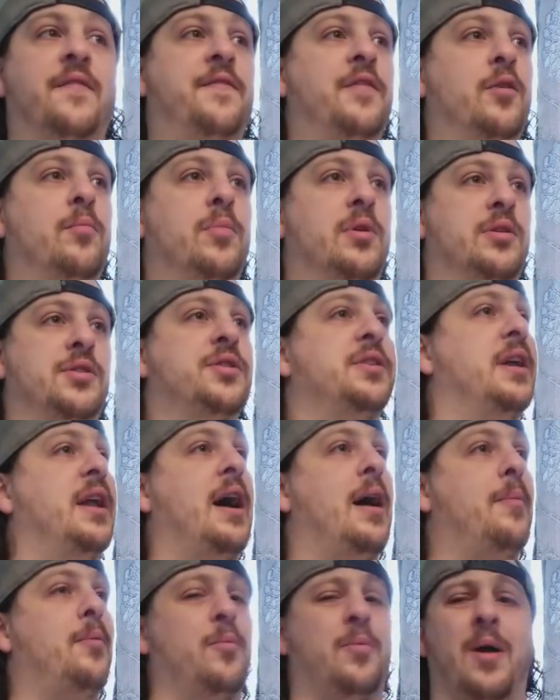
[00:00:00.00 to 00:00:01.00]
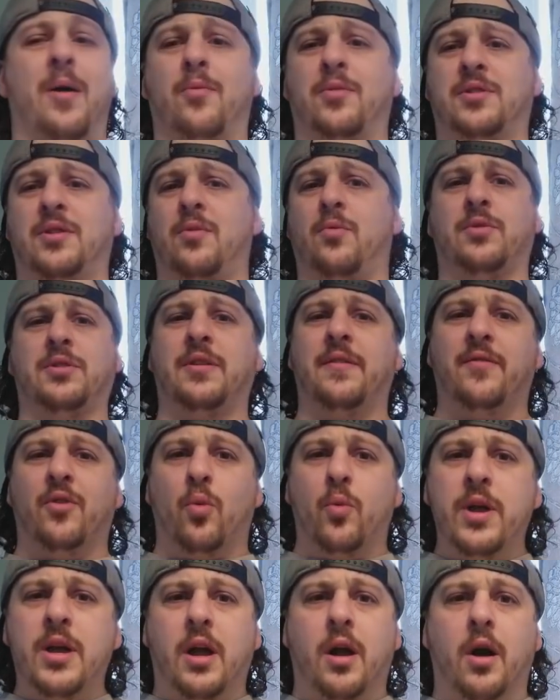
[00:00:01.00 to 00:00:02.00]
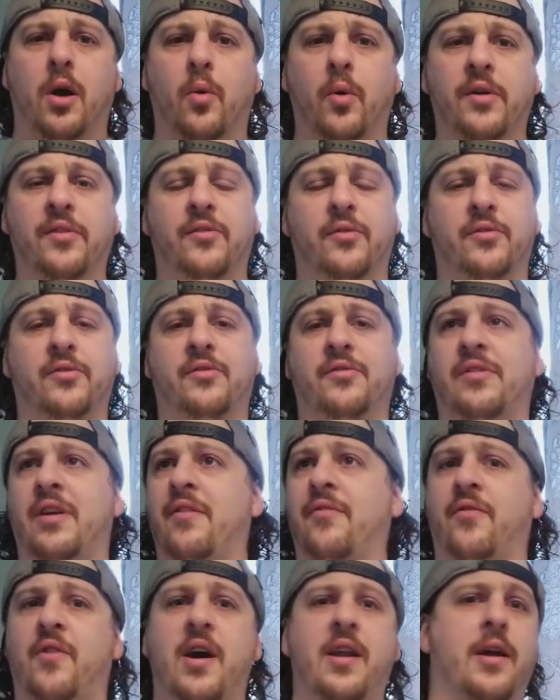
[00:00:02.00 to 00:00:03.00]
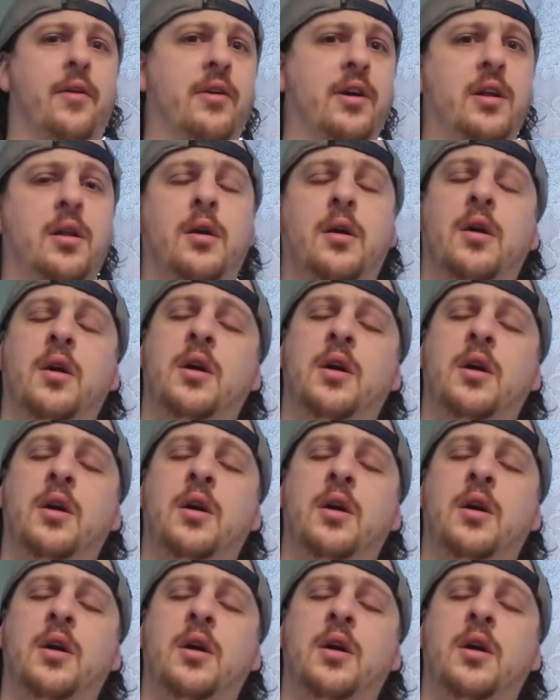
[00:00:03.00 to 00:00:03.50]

Phil bullshit happened. It wasn't even a week ago, was it? It was just last Friday, right?